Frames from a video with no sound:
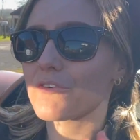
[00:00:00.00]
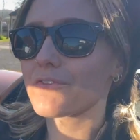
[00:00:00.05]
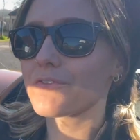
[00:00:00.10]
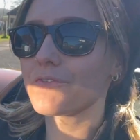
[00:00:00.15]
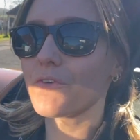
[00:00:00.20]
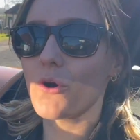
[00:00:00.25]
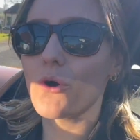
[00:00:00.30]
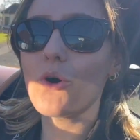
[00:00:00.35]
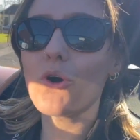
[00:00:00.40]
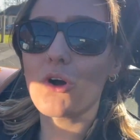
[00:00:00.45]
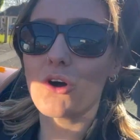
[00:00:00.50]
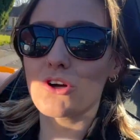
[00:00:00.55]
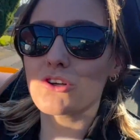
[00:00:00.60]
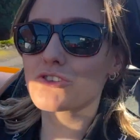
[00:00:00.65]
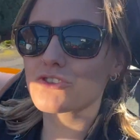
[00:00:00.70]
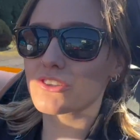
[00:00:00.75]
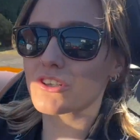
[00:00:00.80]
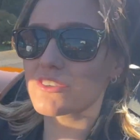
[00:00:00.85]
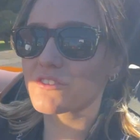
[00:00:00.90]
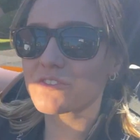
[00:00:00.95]

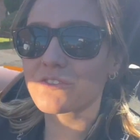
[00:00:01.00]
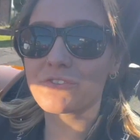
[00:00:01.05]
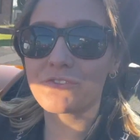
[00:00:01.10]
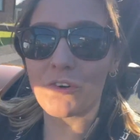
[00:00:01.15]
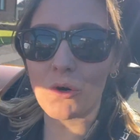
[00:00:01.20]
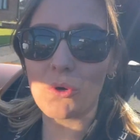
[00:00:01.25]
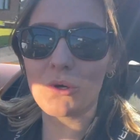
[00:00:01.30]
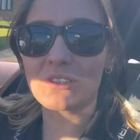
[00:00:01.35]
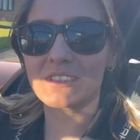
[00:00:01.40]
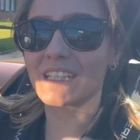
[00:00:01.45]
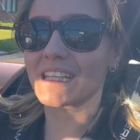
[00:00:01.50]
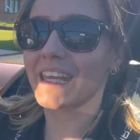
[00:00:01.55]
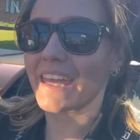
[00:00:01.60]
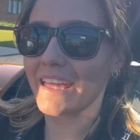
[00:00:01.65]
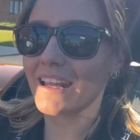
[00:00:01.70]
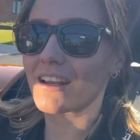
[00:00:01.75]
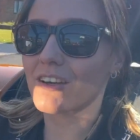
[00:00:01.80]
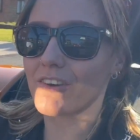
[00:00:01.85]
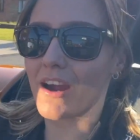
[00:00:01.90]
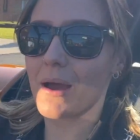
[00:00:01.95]
440
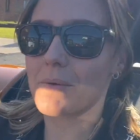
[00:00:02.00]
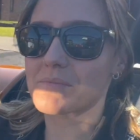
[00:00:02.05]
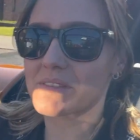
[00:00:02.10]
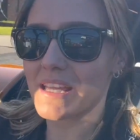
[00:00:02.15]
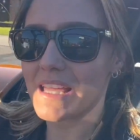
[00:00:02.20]
kilograms